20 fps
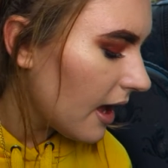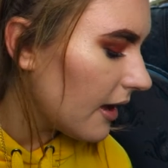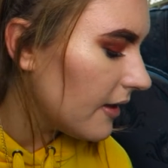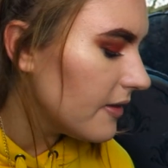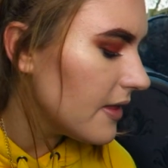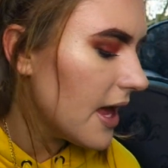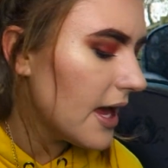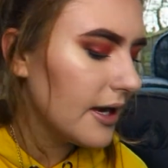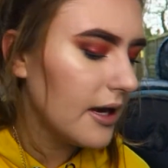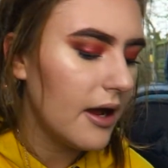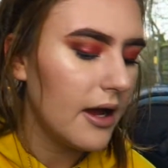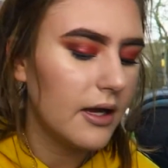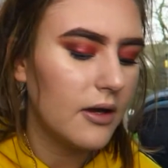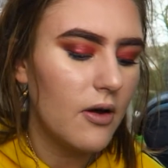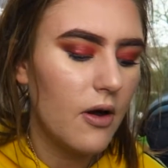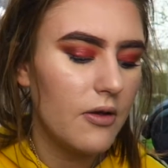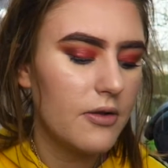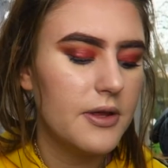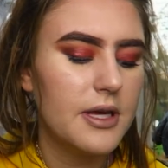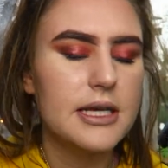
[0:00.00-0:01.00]
And then I
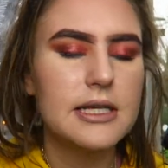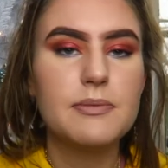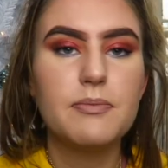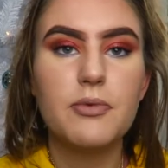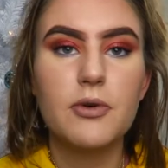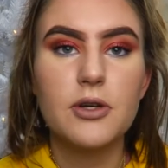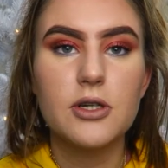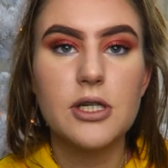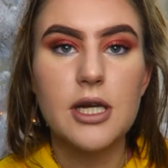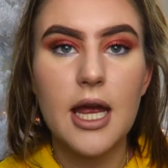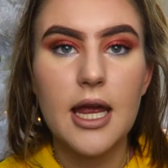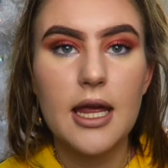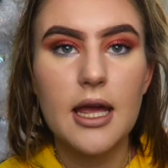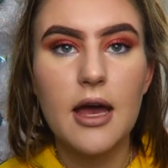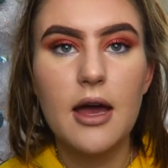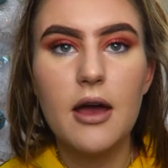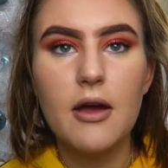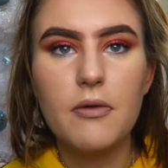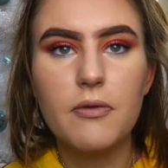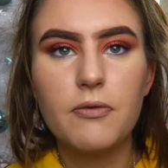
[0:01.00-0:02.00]
got this brush
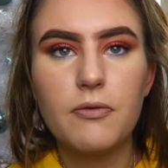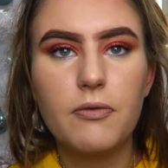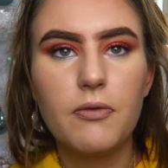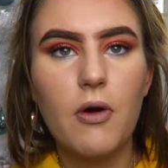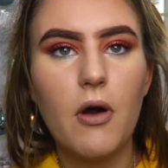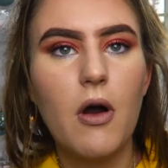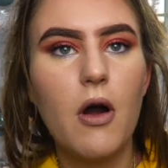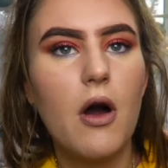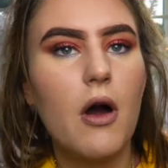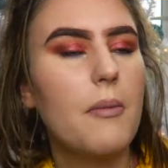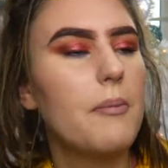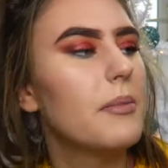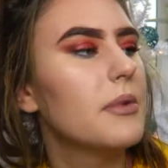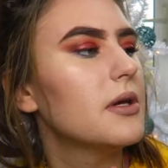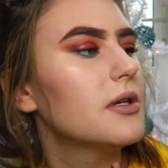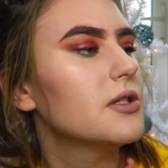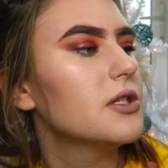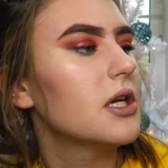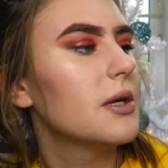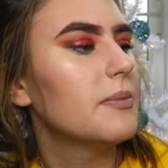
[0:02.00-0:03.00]
here from
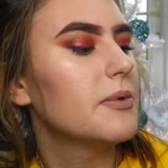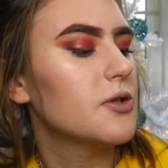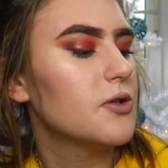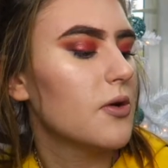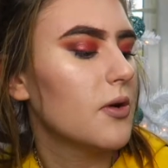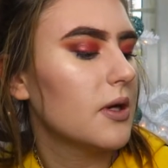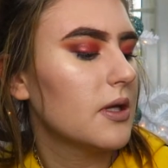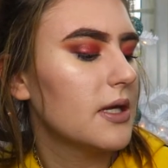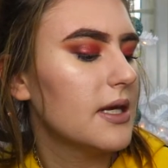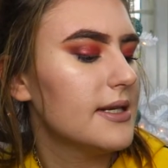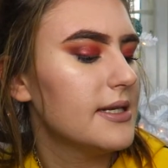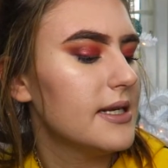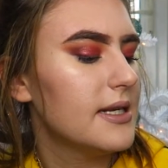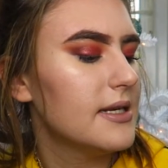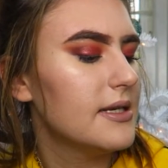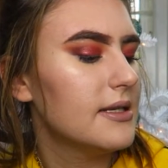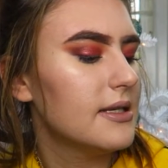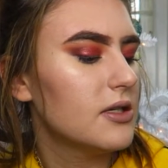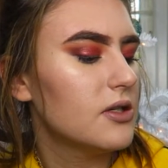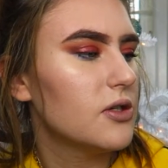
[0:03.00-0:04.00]
Superdrug. This
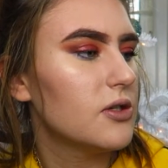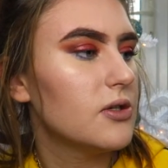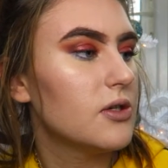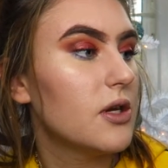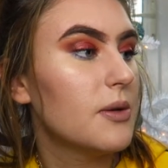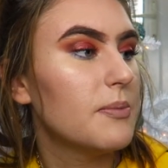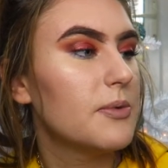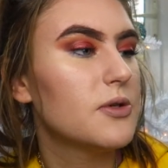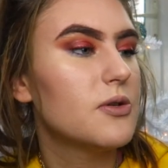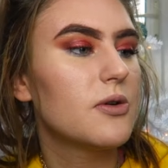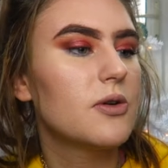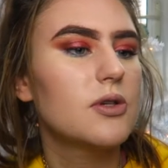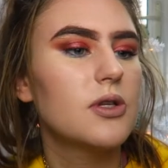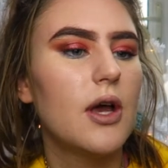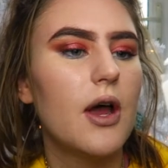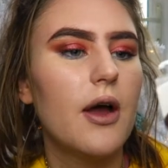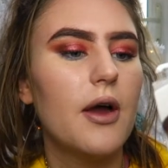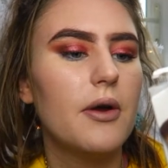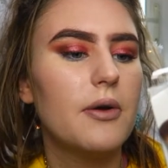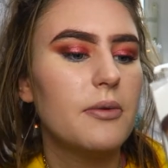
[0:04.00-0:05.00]
is Superdrug's
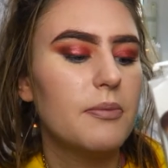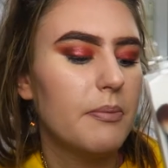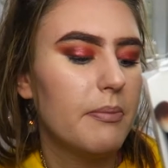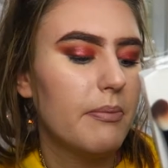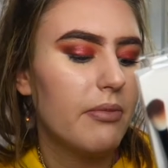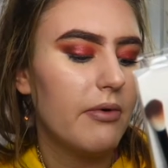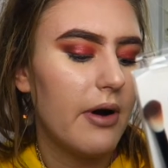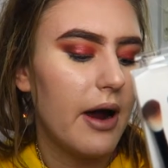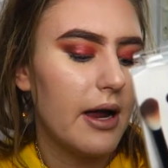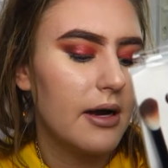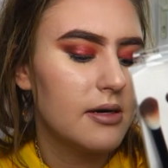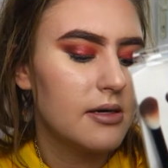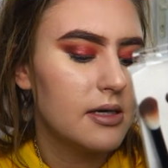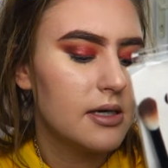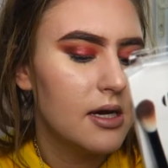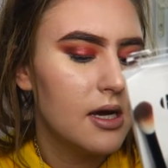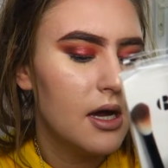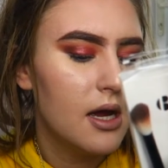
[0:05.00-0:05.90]
own brand.